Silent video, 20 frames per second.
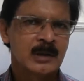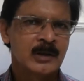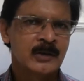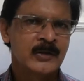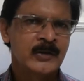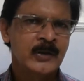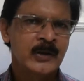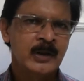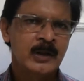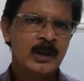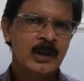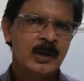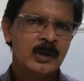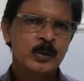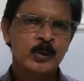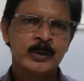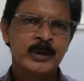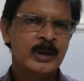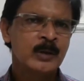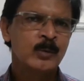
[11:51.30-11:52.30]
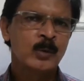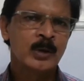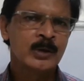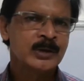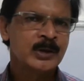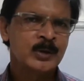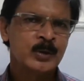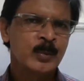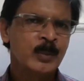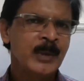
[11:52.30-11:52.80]
See, you didn't want
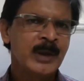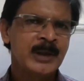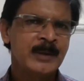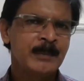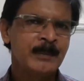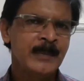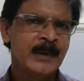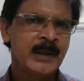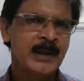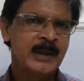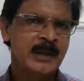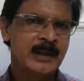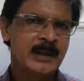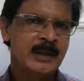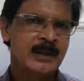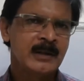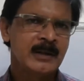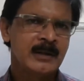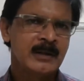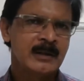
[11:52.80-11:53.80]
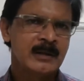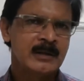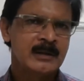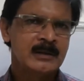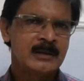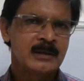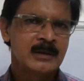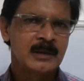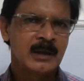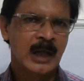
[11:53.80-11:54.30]
it to meet me
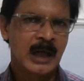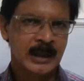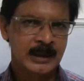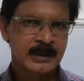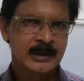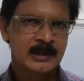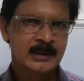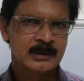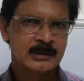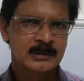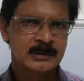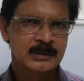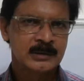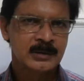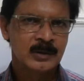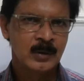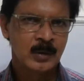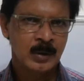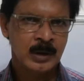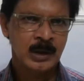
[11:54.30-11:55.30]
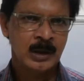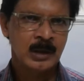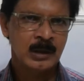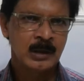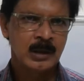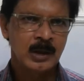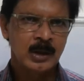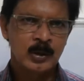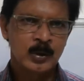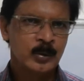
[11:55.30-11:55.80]
either. Okay?
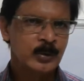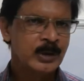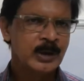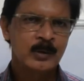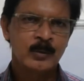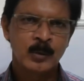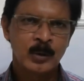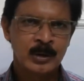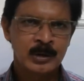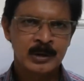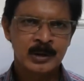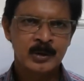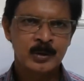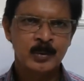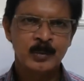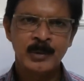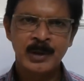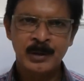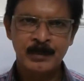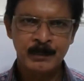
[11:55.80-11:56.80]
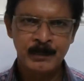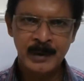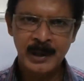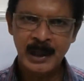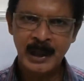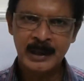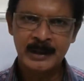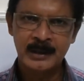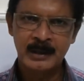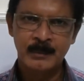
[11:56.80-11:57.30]
You didn't want it to meet me
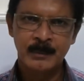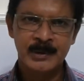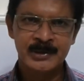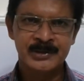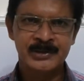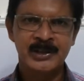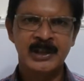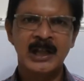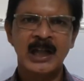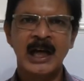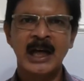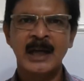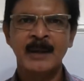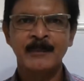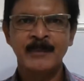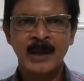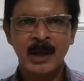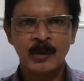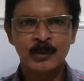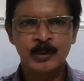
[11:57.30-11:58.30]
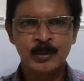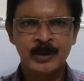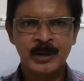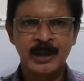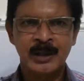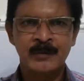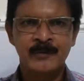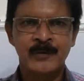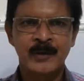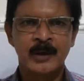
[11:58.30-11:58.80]
either. But still I am now
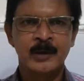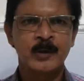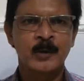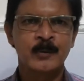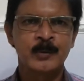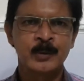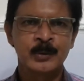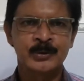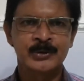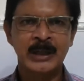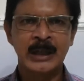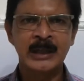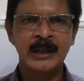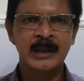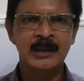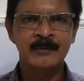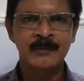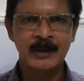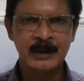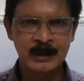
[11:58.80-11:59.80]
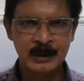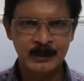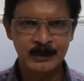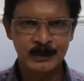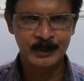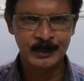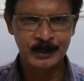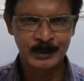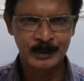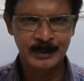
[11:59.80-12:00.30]
today in front of you, standing in front
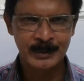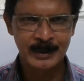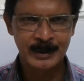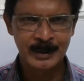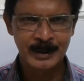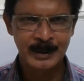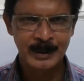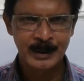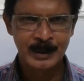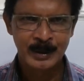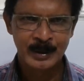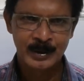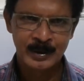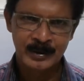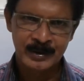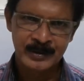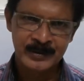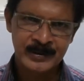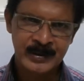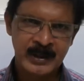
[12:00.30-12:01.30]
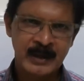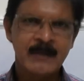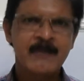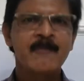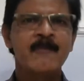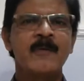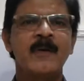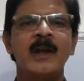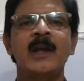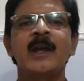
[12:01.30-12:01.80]
you. The
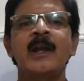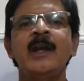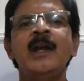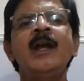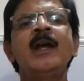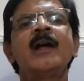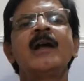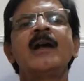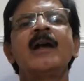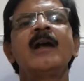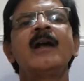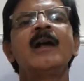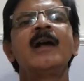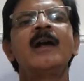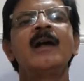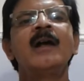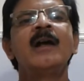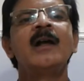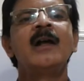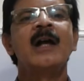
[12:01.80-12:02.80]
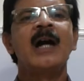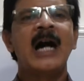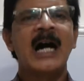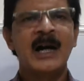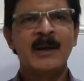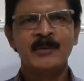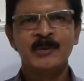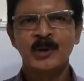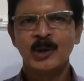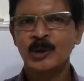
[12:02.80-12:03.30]
same way,
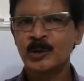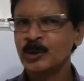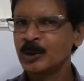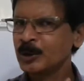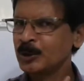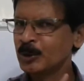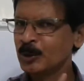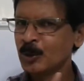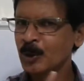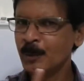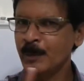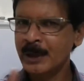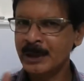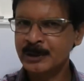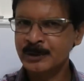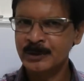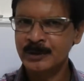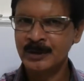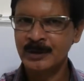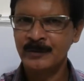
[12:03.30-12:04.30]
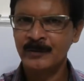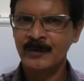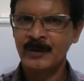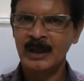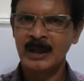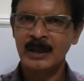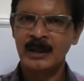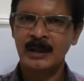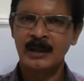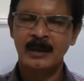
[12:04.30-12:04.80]
I am not going to go back
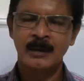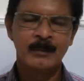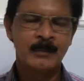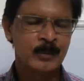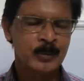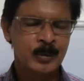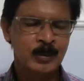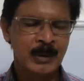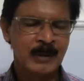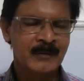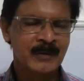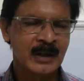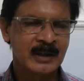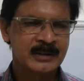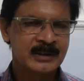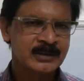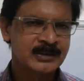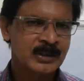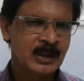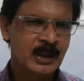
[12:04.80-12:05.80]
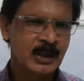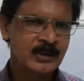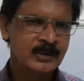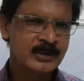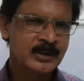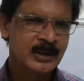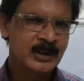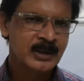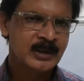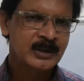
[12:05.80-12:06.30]
to my father's
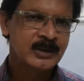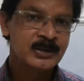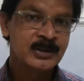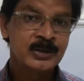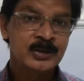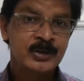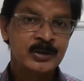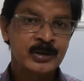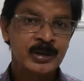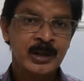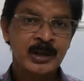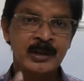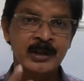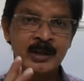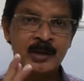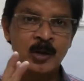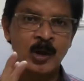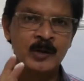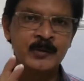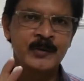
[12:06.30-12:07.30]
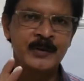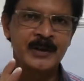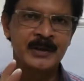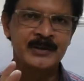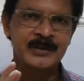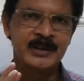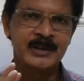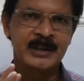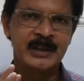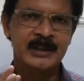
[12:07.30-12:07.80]
house. She sees the
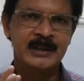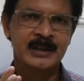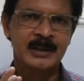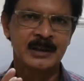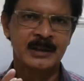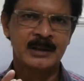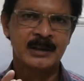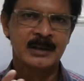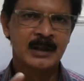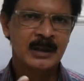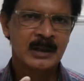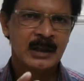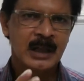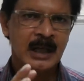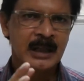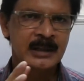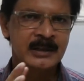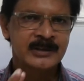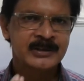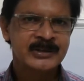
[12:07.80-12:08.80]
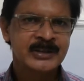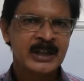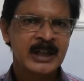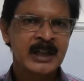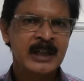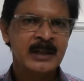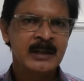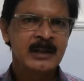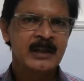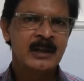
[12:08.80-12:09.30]
confidence in that girl.
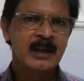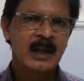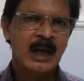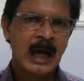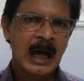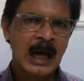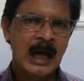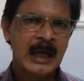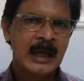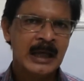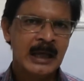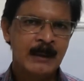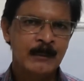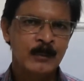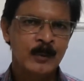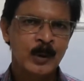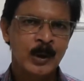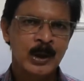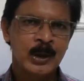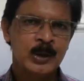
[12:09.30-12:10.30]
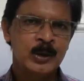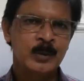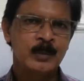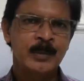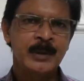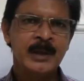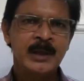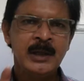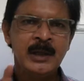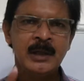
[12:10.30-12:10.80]
Instead, I am going to
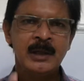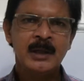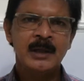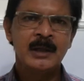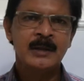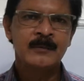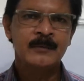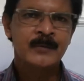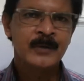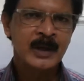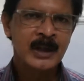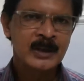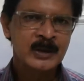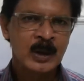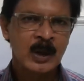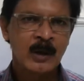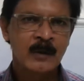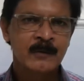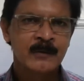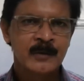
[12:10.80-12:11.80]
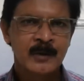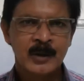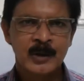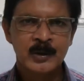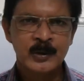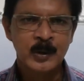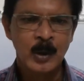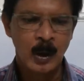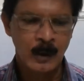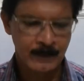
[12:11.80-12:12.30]
be in front
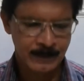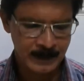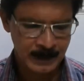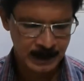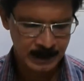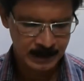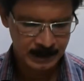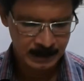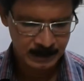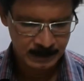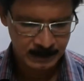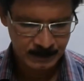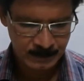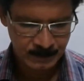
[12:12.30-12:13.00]
of Dauphin.